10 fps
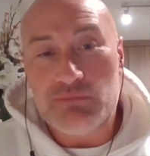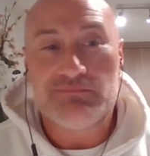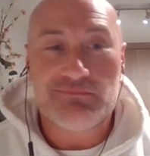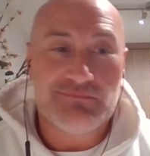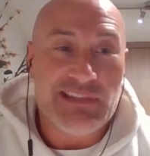
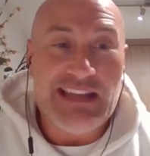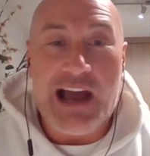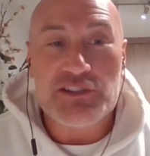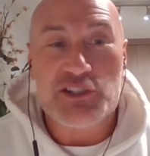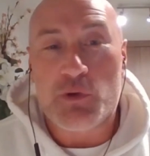Well,
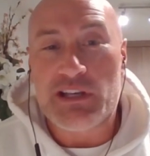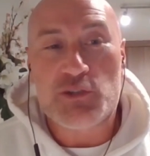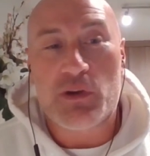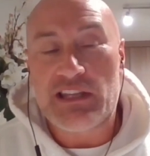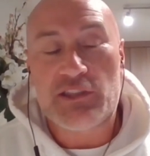now it's
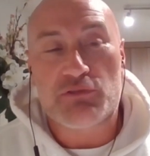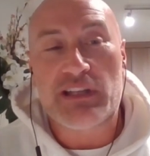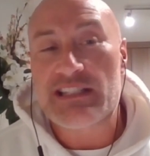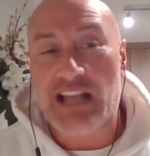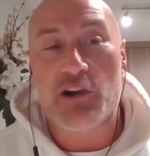
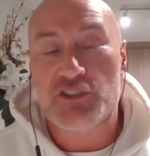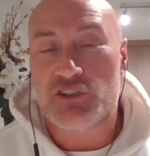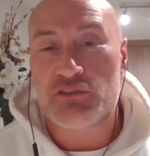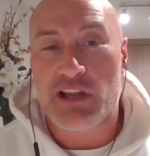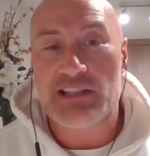2023 and it's our
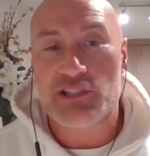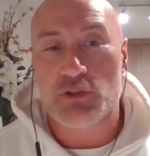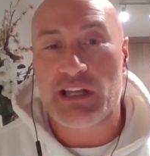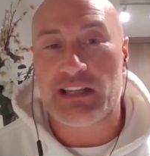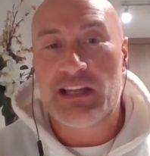turn, right?
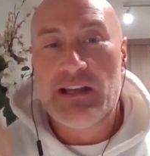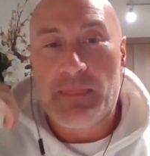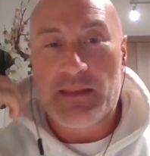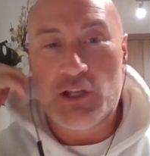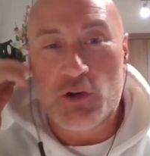So
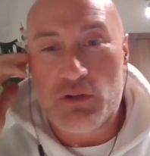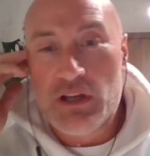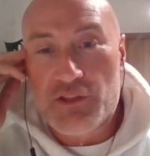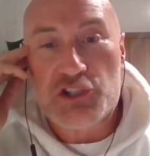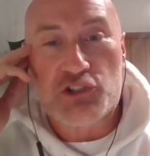
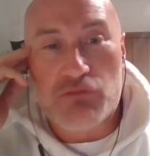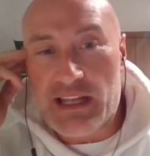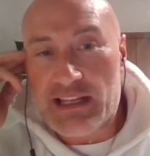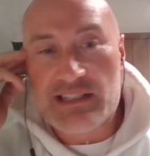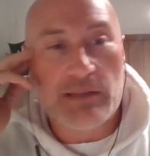the
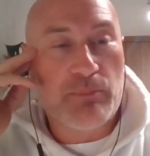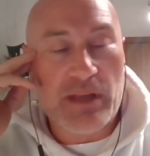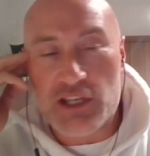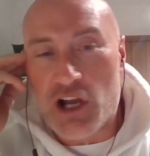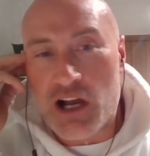Strikes, the
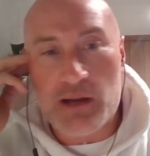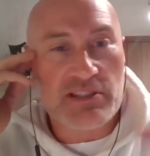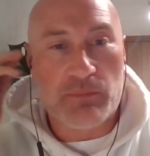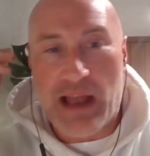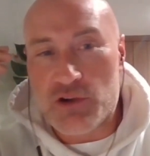
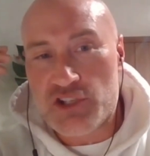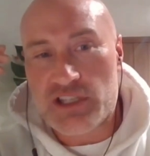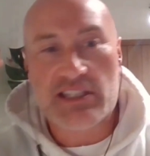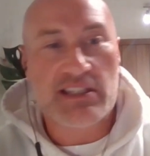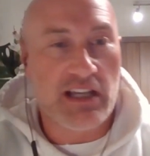BitNobs, the
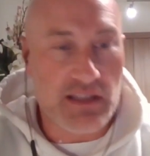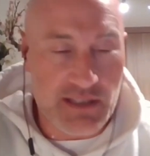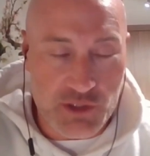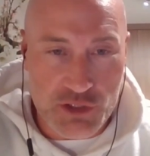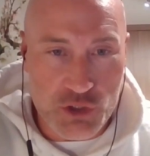Pouches, the
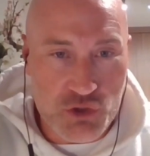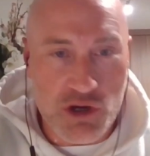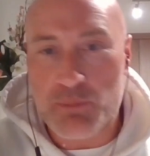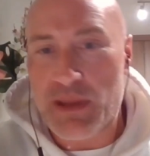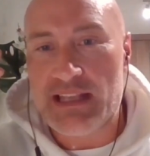
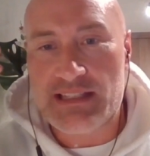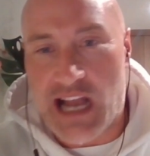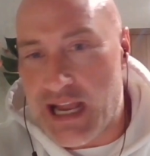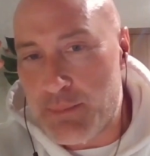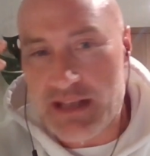Neutronpays,
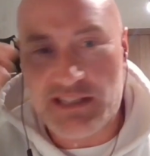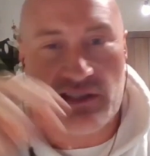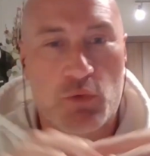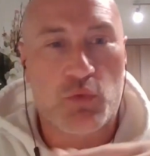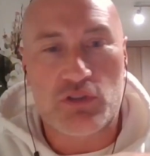the
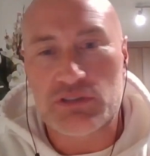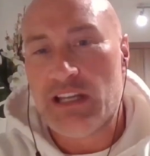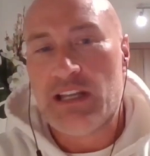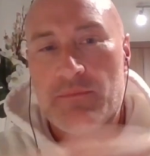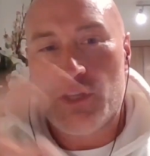IBEXs of the
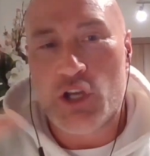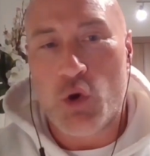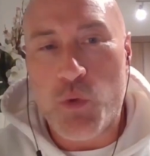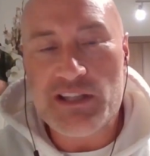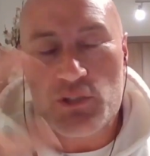world,
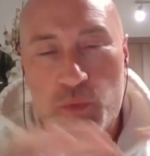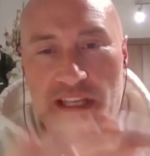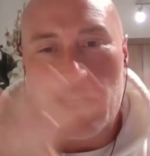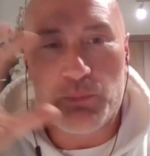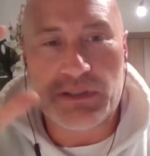once
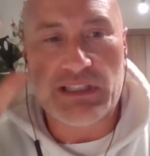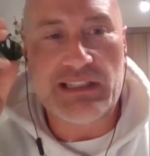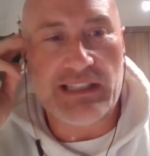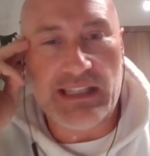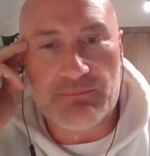we
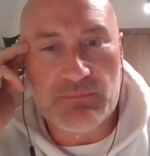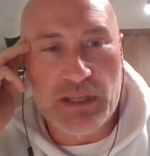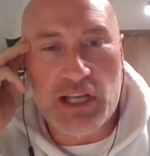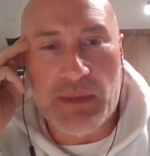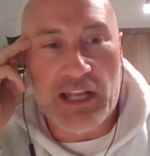completely
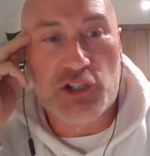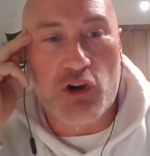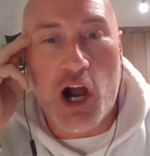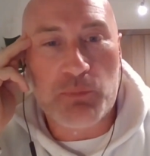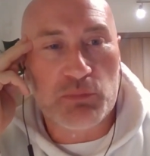become
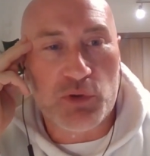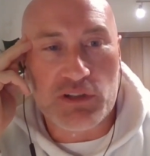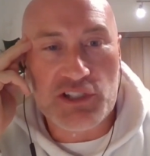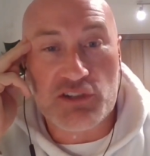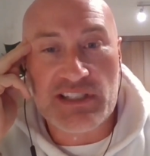
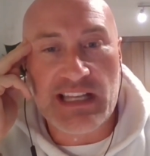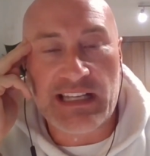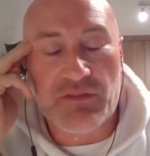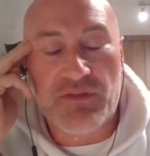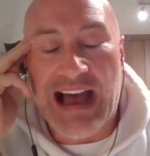interoperable and start
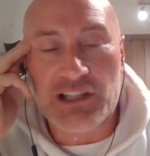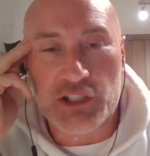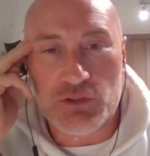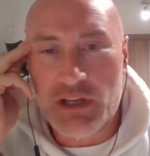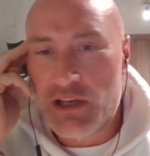sending
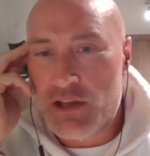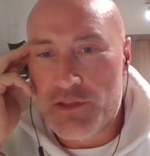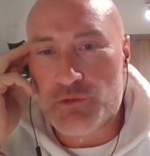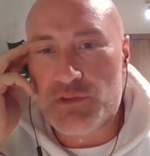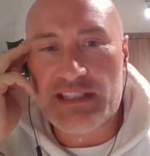value
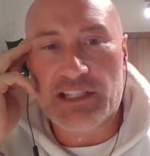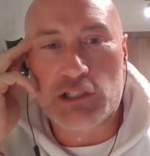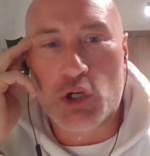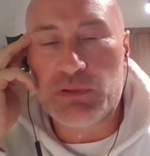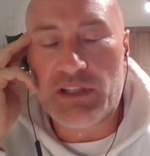through the
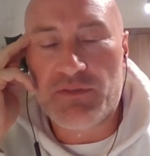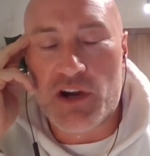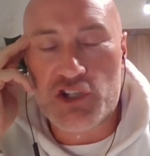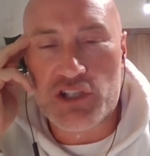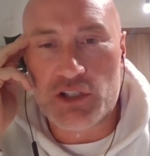send globally
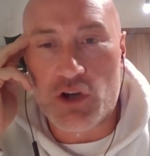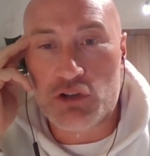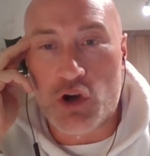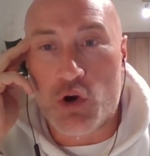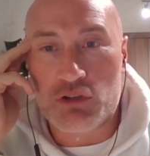function
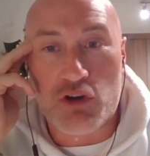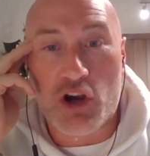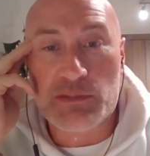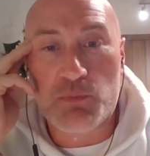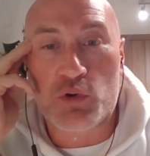
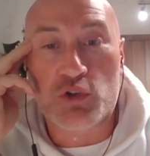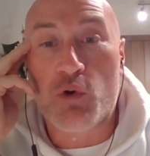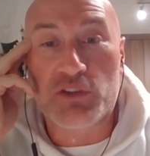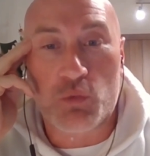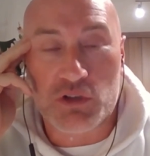cross-border
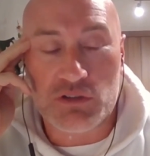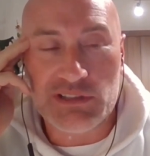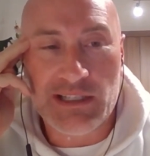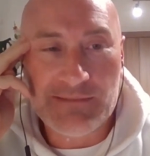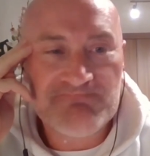over the
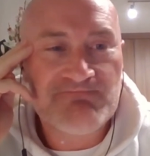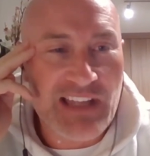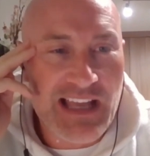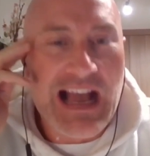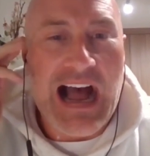world,
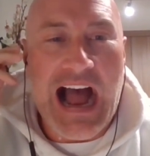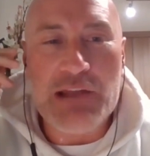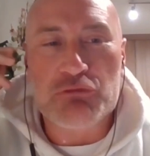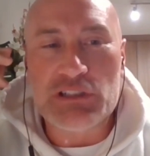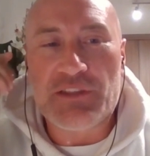
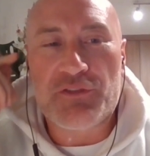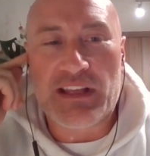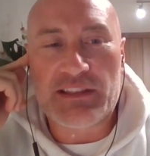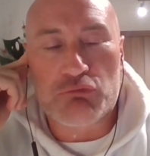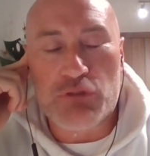I really
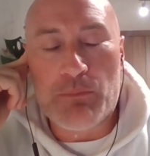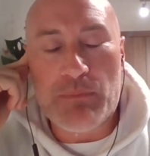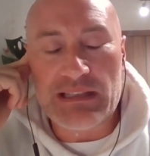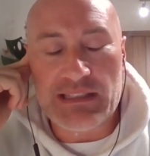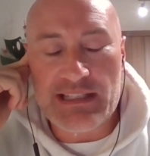think the
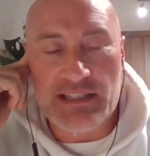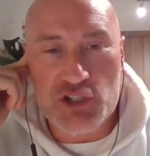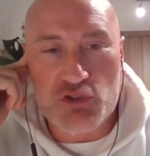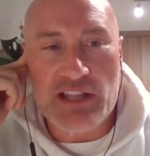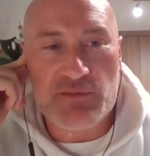Remitleys
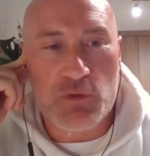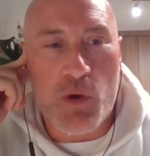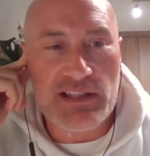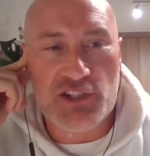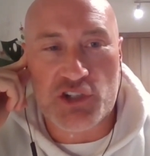and the
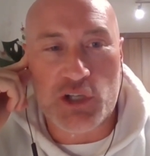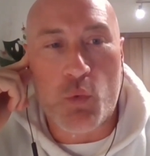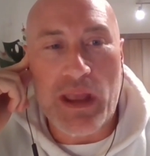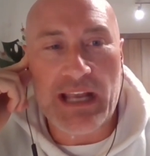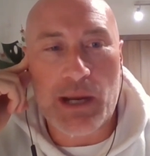TransferWises are going
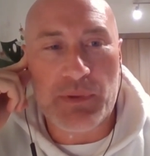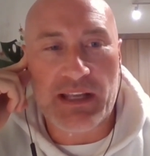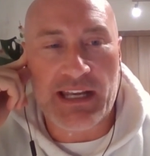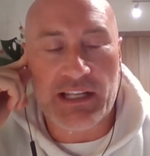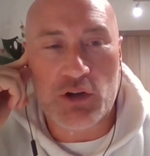to wake up
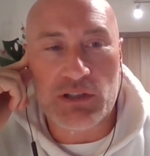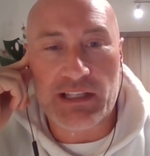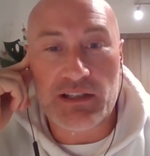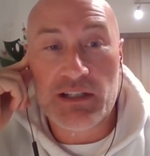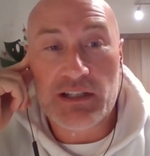and kind of go
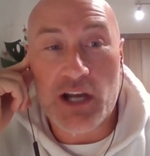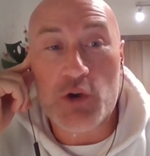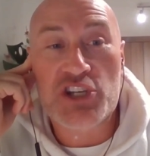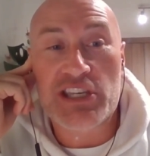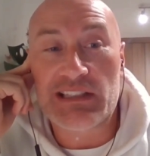like,
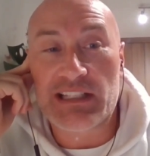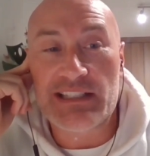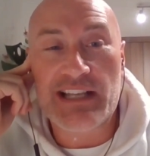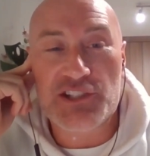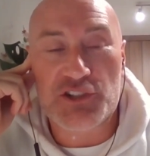oh shit,
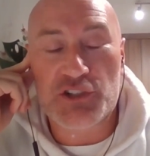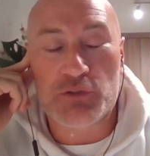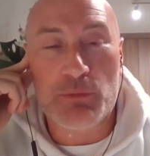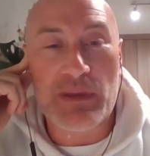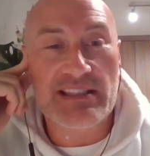like these guys are
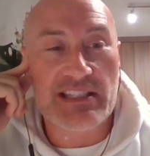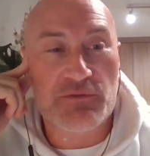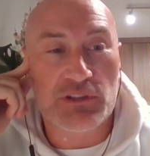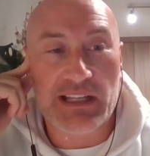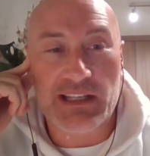doing
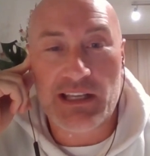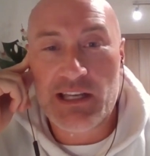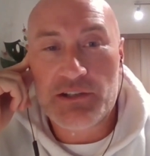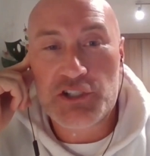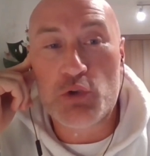remittances for like
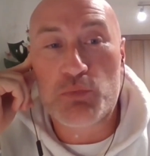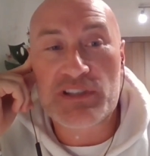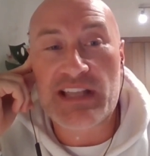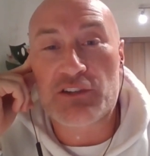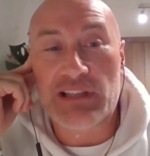
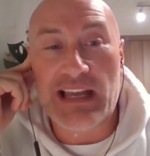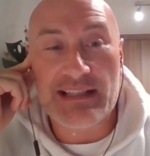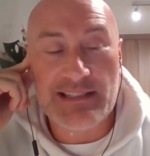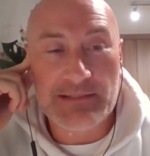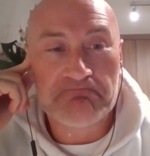2% or
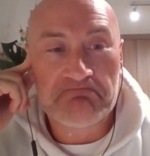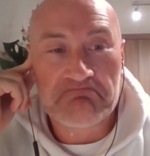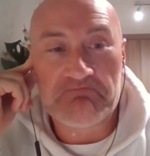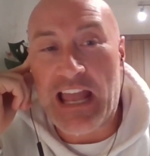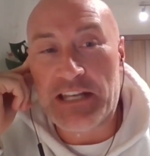less.
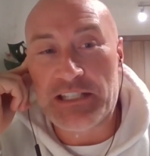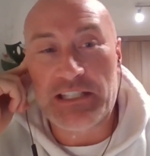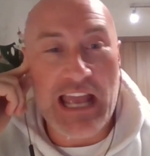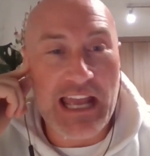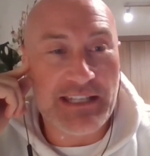
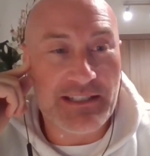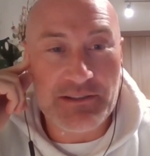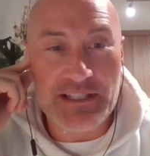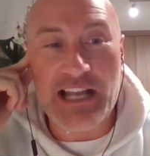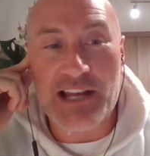
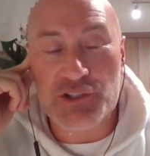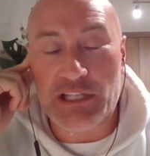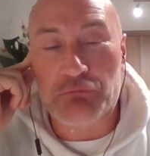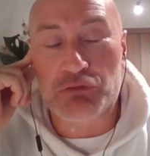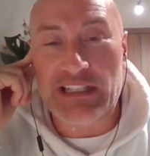And these guys
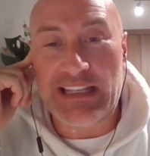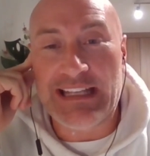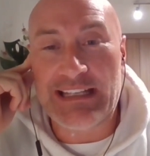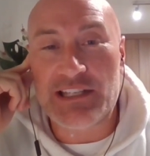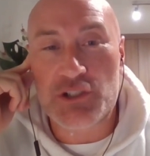are like really
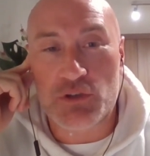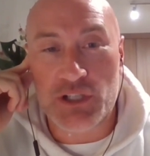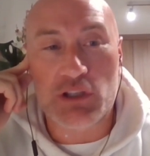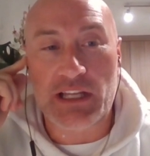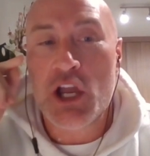eating into,
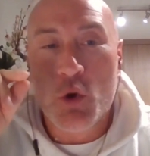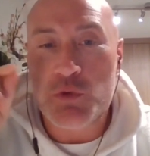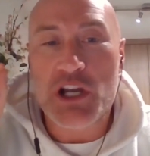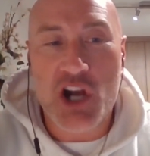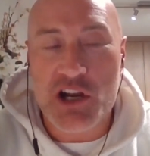
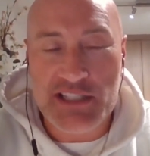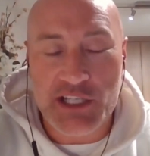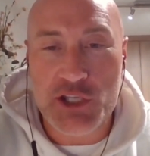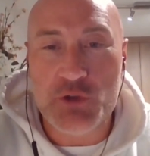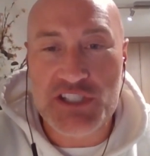we're not
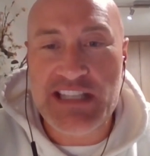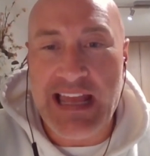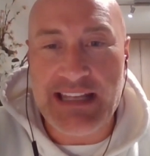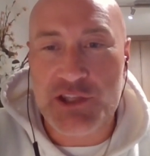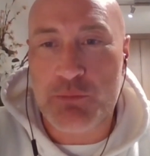causing a huge
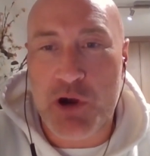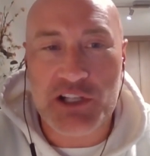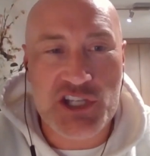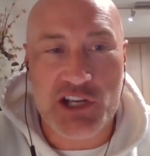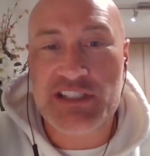dent in their
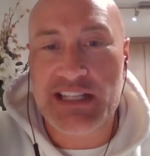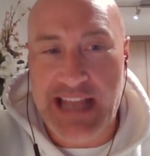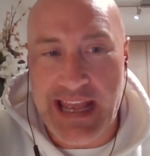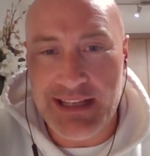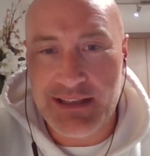market share
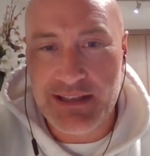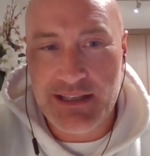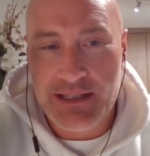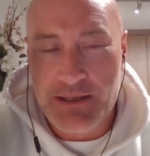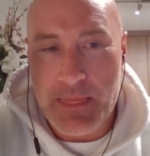today,